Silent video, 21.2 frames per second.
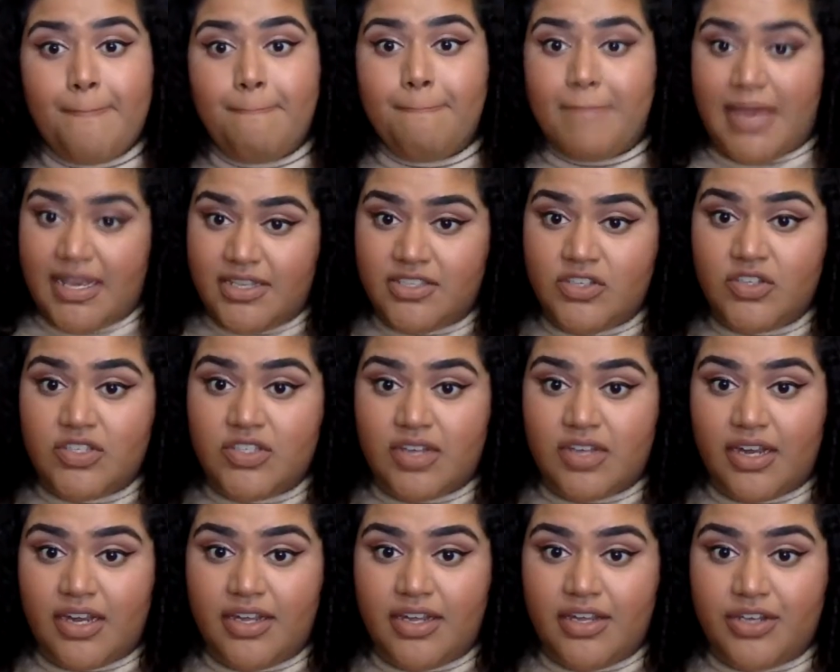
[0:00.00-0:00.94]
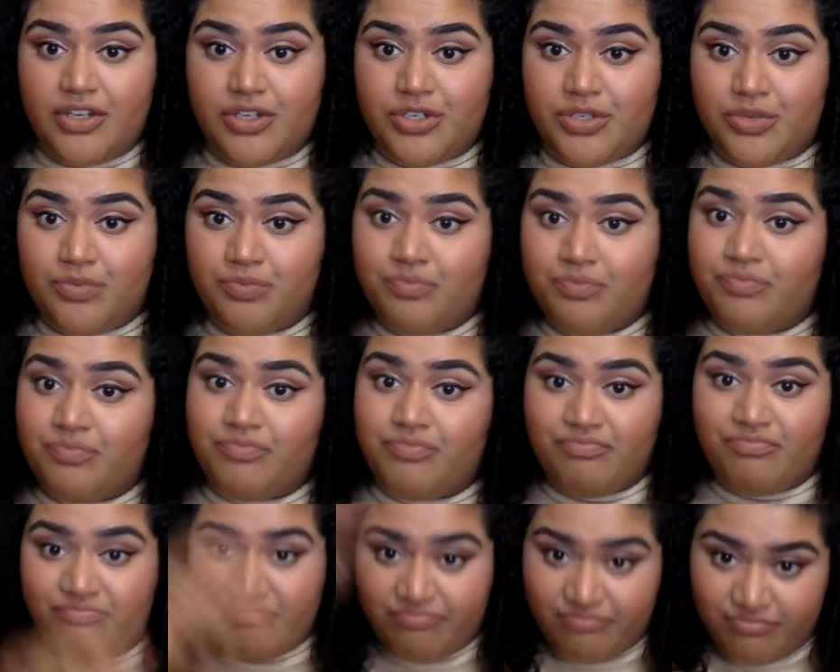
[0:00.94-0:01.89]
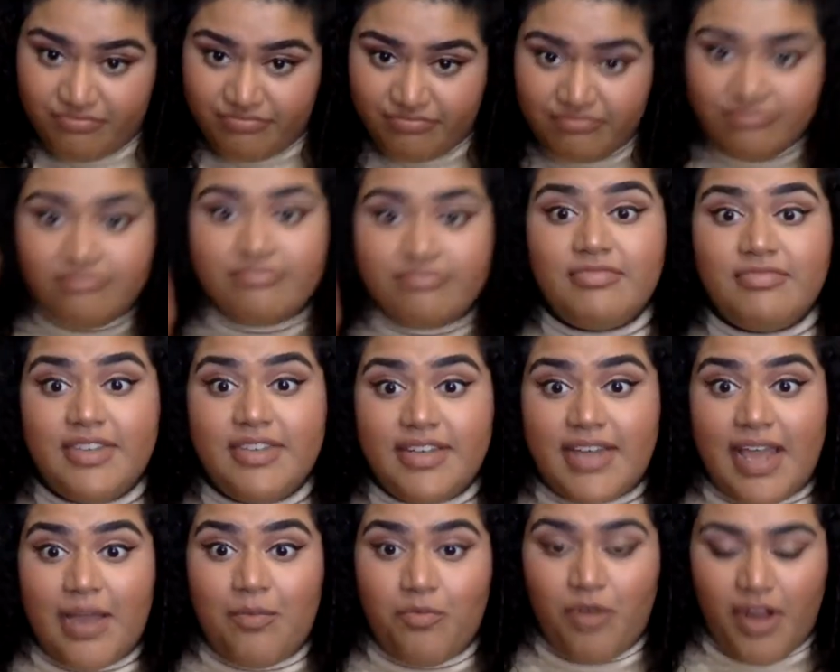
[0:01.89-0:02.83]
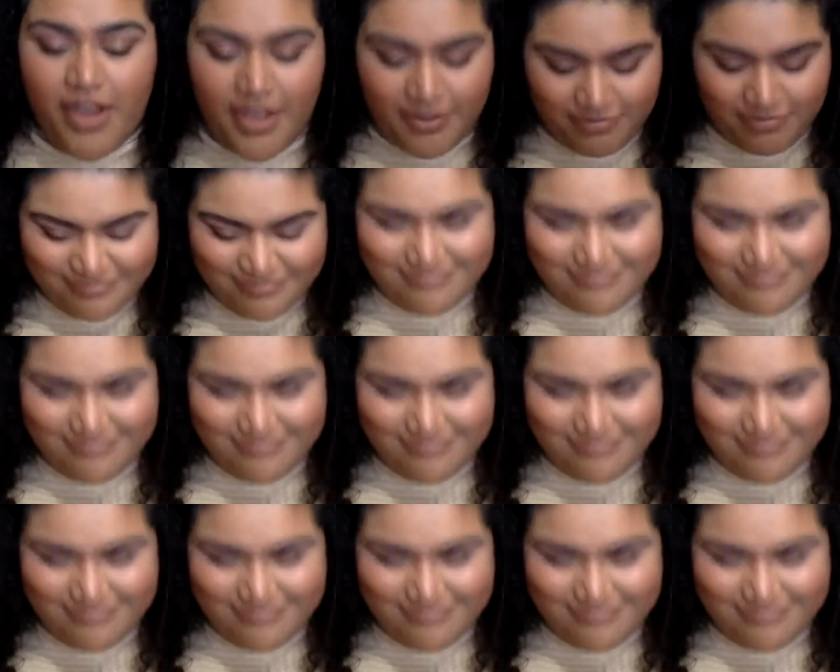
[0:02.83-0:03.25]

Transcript: makes you stylish. Damn right.